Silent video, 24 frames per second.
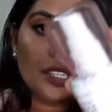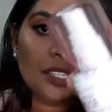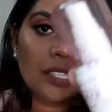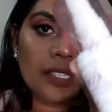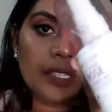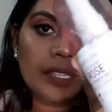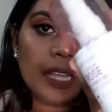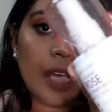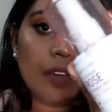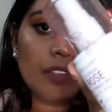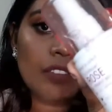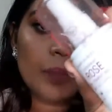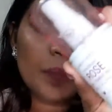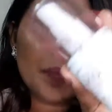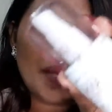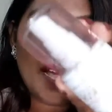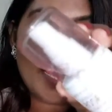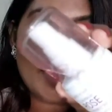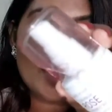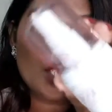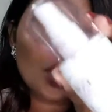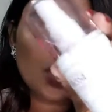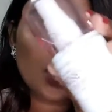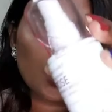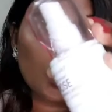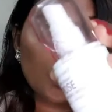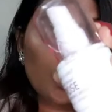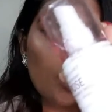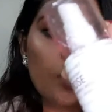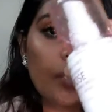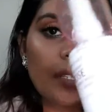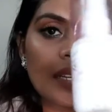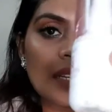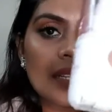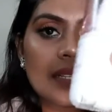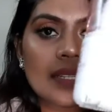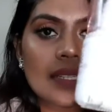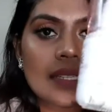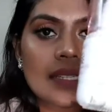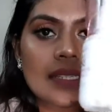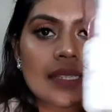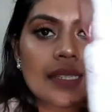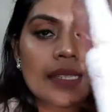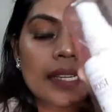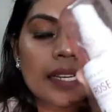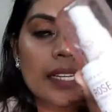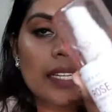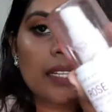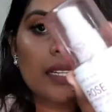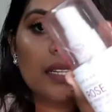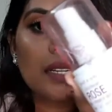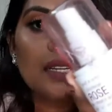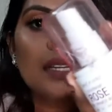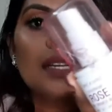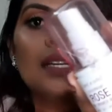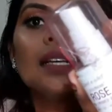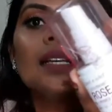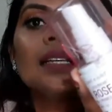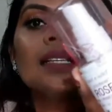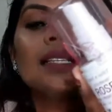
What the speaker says: This is how the packaging looks. It is a